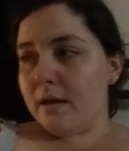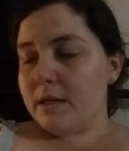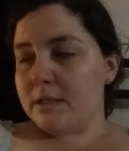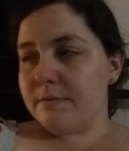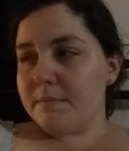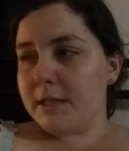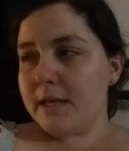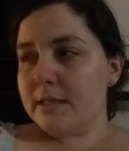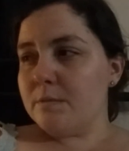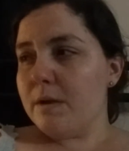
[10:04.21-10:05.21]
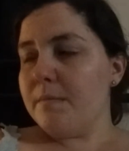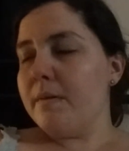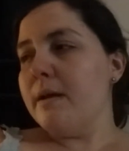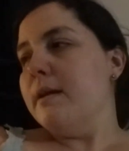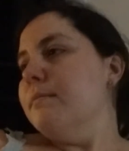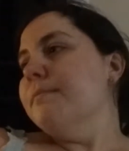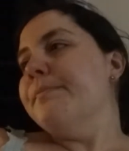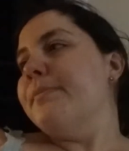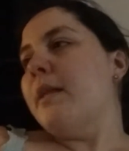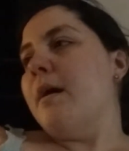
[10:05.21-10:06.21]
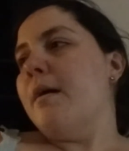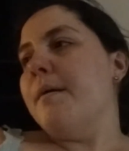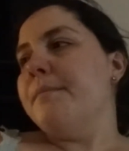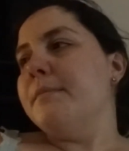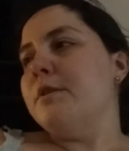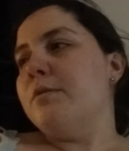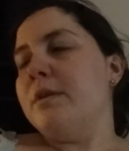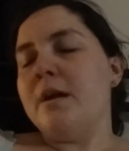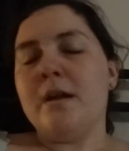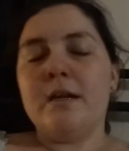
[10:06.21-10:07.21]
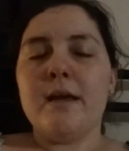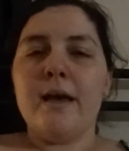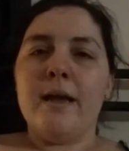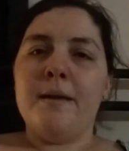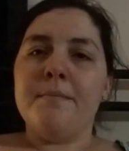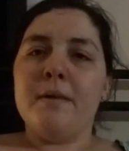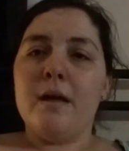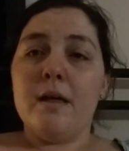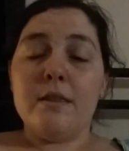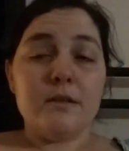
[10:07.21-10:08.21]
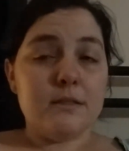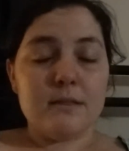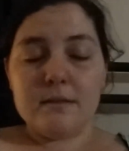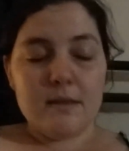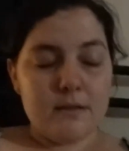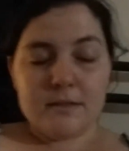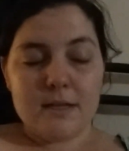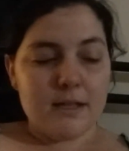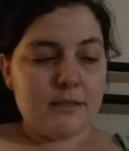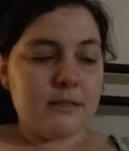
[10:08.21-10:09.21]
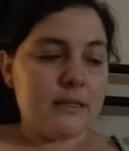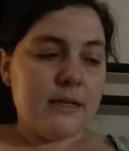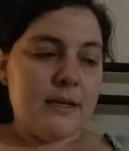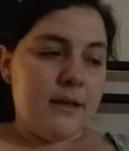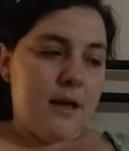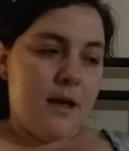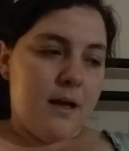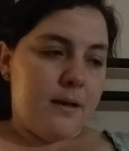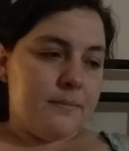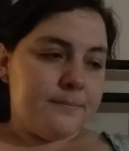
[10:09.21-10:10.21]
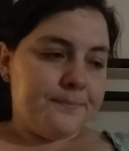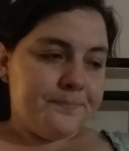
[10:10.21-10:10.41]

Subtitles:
He's from Clean Sweep. Do It on a Dime. There's tons that